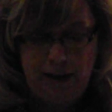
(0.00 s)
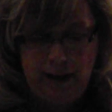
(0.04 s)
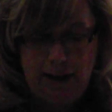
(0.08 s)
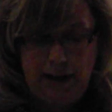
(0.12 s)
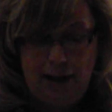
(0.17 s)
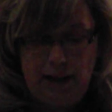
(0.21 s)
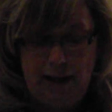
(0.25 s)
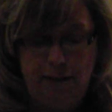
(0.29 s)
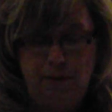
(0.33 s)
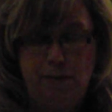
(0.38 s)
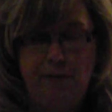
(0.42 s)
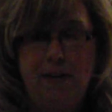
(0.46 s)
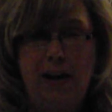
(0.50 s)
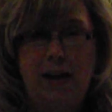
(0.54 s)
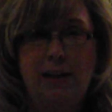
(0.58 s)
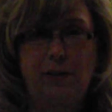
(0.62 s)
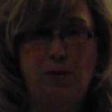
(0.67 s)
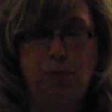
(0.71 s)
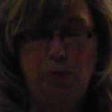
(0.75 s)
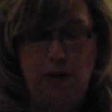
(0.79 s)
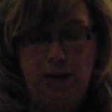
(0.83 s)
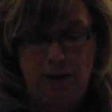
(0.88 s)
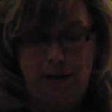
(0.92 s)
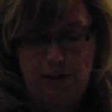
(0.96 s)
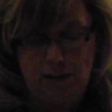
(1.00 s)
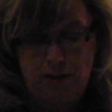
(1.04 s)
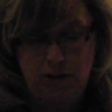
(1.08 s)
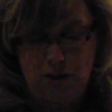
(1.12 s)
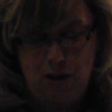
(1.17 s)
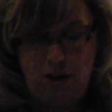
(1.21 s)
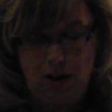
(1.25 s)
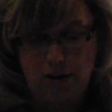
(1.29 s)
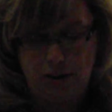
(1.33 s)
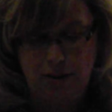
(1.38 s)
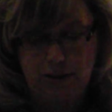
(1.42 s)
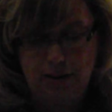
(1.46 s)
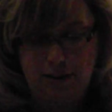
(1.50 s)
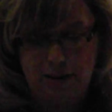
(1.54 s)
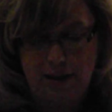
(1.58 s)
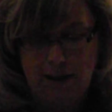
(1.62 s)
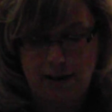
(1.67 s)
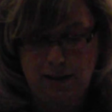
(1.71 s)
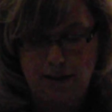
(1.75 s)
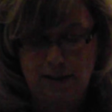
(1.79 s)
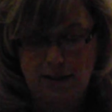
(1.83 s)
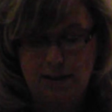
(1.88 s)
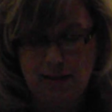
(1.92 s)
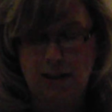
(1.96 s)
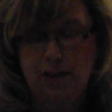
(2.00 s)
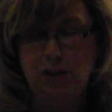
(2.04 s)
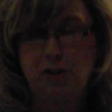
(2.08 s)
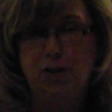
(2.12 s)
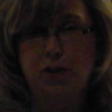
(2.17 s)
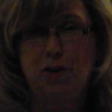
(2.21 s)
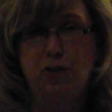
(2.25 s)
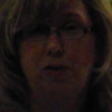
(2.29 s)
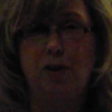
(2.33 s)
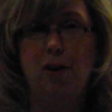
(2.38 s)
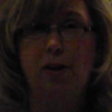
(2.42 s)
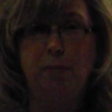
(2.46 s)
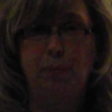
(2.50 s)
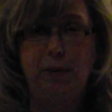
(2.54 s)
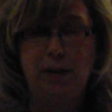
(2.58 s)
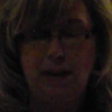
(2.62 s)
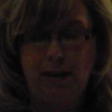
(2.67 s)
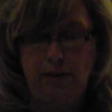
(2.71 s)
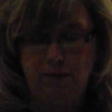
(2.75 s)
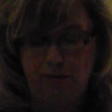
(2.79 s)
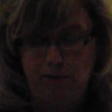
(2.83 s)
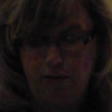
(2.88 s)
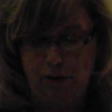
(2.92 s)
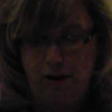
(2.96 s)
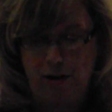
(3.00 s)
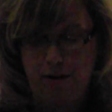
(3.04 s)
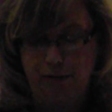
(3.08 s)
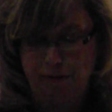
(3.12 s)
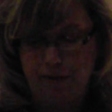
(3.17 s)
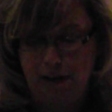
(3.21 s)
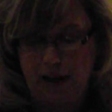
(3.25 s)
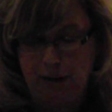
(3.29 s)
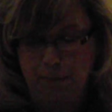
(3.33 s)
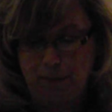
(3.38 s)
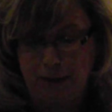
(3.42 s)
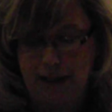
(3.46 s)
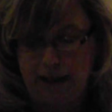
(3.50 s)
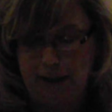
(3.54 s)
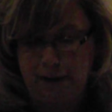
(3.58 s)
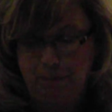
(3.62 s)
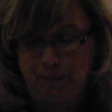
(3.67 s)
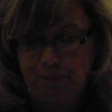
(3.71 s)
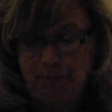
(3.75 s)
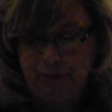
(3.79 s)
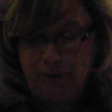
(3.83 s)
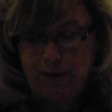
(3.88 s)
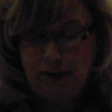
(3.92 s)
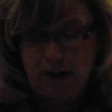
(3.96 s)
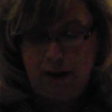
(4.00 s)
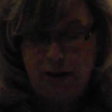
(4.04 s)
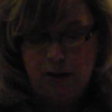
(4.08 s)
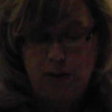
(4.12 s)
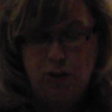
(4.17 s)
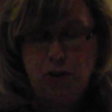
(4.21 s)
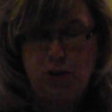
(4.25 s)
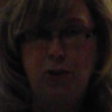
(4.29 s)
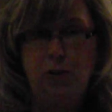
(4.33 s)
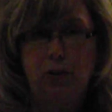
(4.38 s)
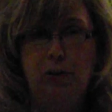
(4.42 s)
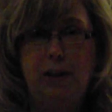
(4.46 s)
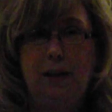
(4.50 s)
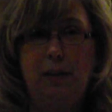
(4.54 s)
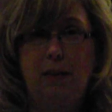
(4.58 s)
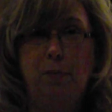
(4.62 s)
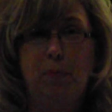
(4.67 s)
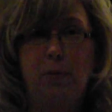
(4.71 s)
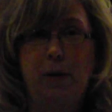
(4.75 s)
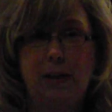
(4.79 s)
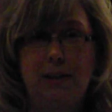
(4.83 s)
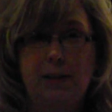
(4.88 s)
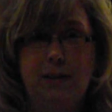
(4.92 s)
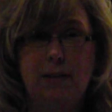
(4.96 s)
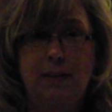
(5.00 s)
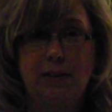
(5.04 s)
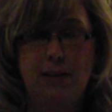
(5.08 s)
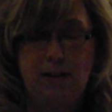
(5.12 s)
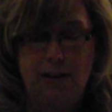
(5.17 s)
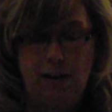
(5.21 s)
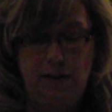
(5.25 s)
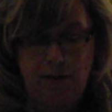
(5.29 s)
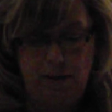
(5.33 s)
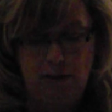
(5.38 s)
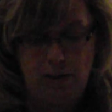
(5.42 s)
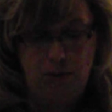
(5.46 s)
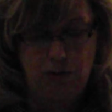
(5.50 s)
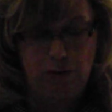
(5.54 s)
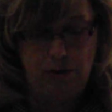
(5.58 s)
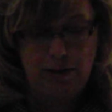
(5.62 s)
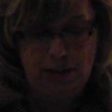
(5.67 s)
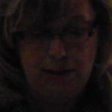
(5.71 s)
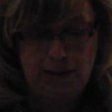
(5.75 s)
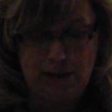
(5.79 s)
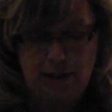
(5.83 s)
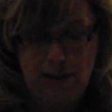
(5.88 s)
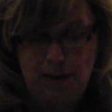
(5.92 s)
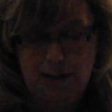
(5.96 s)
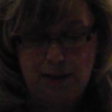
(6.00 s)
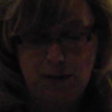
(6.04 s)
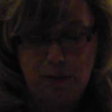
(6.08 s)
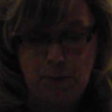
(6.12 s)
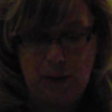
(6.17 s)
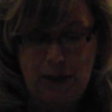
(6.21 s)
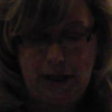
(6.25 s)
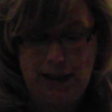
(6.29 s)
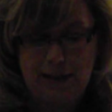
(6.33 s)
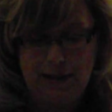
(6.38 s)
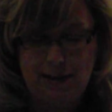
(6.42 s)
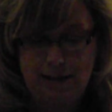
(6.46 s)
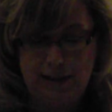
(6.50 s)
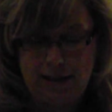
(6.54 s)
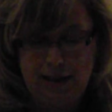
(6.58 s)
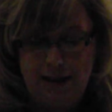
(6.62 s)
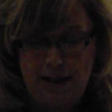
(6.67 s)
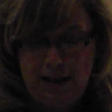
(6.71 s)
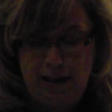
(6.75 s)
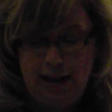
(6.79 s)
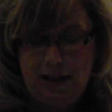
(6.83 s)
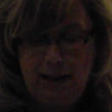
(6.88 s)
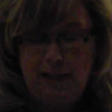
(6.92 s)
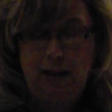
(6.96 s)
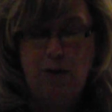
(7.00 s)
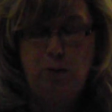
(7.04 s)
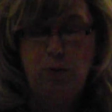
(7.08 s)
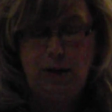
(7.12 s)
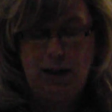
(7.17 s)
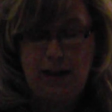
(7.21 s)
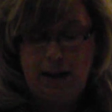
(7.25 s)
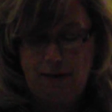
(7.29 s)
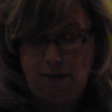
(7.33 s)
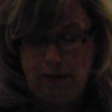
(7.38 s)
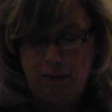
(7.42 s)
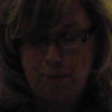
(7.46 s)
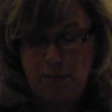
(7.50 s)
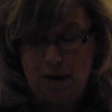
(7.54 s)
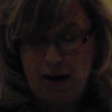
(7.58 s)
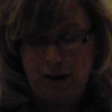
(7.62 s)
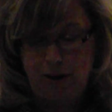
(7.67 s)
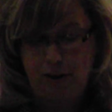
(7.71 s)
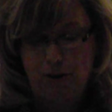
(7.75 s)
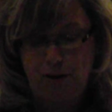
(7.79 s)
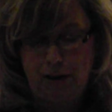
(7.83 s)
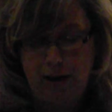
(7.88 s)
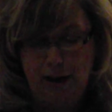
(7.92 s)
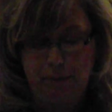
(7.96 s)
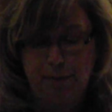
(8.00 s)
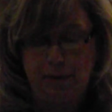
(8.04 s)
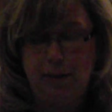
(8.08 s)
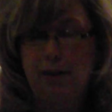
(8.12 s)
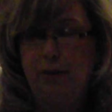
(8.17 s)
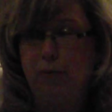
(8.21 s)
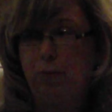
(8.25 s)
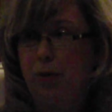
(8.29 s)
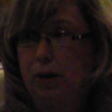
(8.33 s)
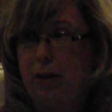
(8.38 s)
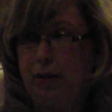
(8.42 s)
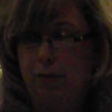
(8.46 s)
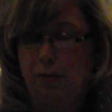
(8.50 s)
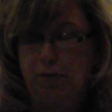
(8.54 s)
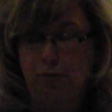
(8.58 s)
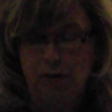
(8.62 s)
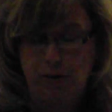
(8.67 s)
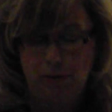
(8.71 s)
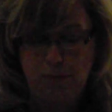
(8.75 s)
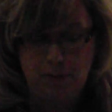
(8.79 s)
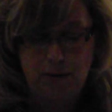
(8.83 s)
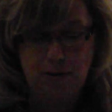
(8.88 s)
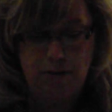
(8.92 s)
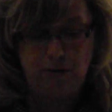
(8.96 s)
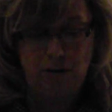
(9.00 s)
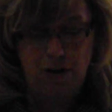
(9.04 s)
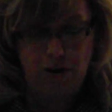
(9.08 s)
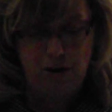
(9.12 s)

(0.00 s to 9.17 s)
In fact, one of the songs has such a strong meaning for our family. Surely the presence of the Lord is in this place, that we have it monogrammed in one of the rooms of our